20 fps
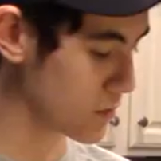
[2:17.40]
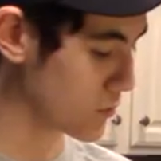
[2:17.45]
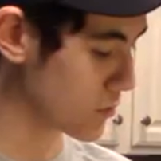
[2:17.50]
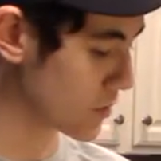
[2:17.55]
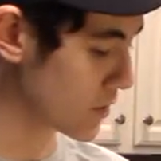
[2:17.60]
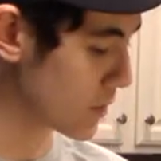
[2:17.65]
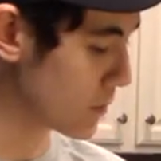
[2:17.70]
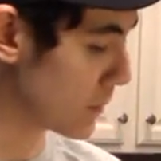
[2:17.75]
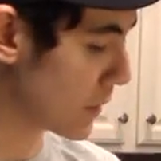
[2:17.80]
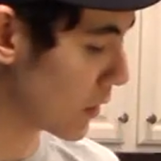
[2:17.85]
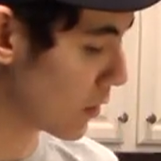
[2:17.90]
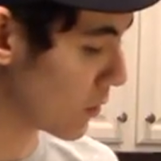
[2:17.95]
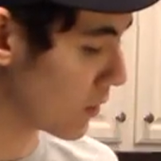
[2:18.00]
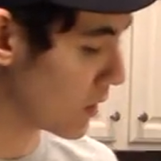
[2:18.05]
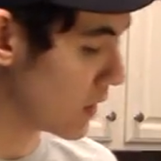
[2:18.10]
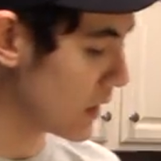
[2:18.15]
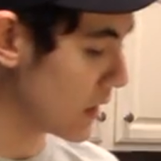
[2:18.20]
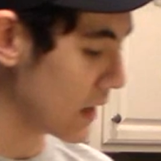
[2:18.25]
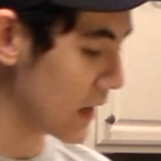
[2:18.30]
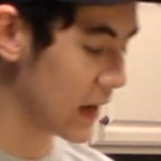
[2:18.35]
We're going to melt
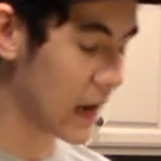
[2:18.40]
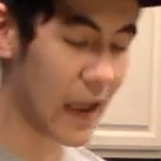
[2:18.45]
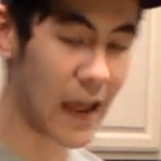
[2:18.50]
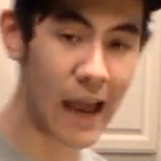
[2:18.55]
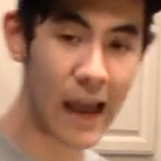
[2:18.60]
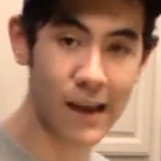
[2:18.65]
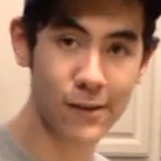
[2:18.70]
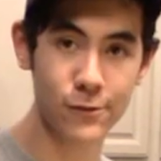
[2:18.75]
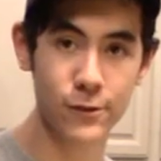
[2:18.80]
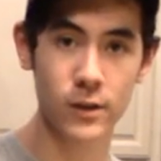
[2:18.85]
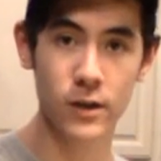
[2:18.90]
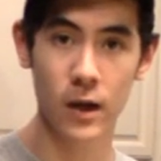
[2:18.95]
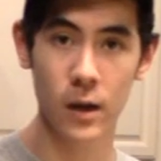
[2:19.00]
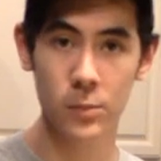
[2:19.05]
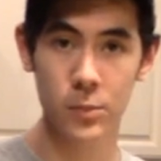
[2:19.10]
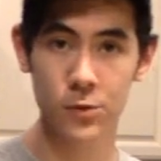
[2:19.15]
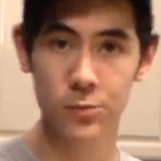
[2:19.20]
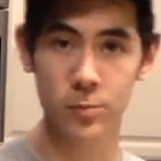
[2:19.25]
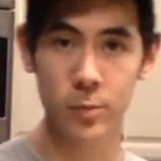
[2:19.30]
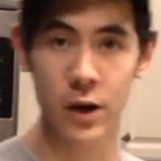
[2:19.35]
a half a cup
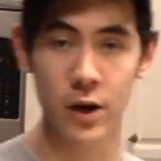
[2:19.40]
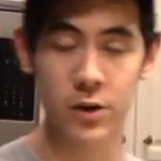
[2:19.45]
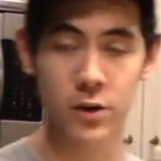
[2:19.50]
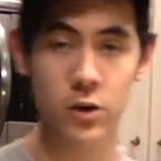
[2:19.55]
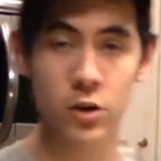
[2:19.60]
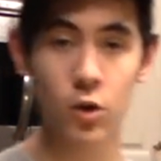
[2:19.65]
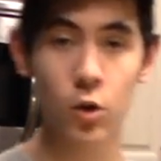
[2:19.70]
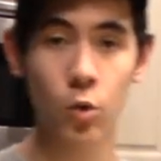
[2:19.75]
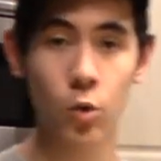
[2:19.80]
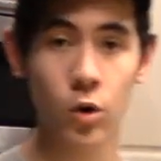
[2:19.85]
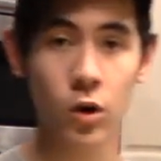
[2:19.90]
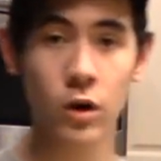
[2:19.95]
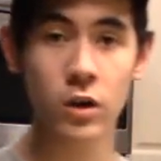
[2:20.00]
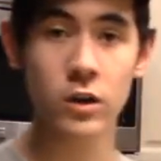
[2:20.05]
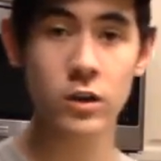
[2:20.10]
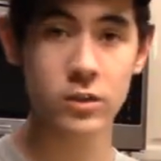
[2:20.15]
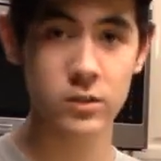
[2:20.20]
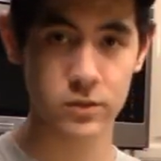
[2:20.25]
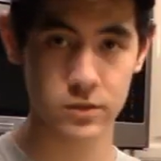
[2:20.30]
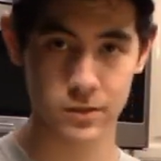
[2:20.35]
of butter or
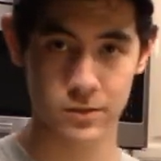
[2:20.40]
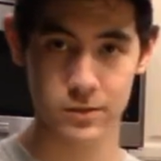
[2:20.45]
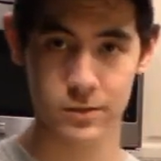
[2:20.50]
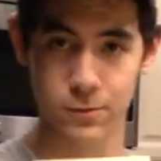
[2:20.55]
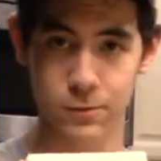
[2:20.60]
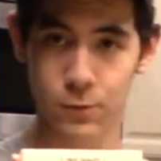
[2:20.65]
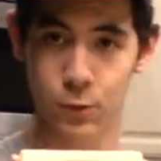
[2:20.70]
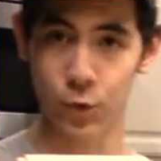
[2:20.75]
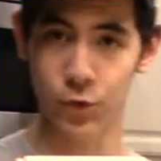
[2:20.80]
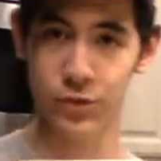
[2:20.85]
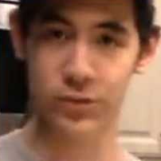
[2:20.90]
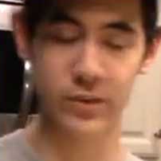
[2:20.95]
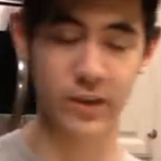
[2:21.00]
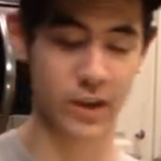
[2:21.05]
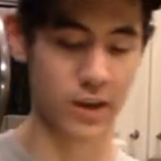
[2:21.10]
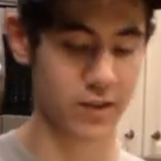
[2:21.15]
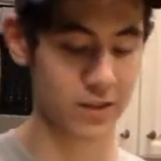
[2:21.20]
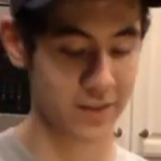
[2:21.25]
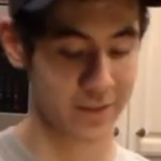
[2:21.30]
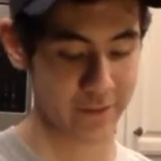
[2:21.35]
a full
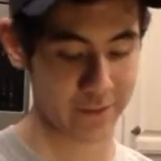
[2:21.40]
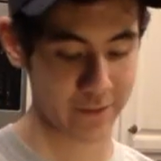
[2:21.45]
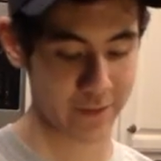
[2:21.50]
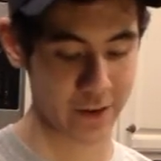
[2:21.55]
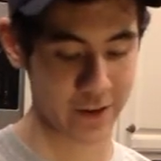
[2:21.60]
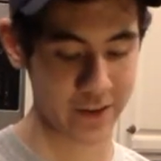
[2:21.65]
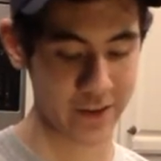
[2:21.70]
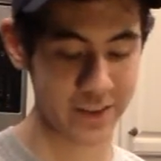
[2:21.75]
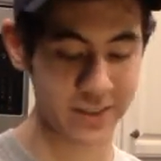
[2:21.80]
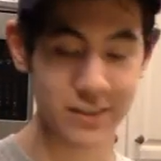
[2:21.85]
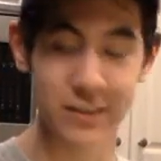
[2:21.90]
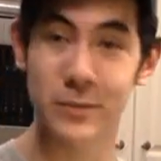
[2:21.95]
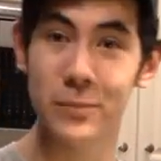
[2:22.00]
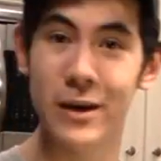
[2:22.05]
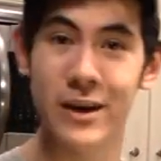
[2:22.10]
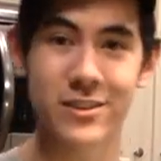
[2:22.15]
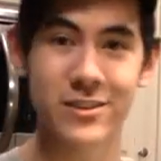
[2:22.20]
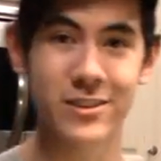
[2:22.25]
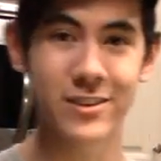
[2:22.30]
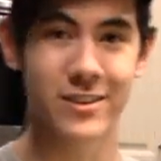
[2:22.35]
stick. Very easy to
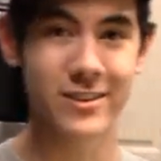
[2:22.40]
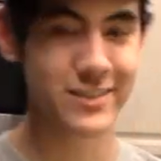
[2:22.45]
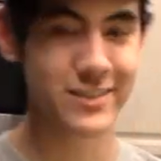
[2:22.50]
measure.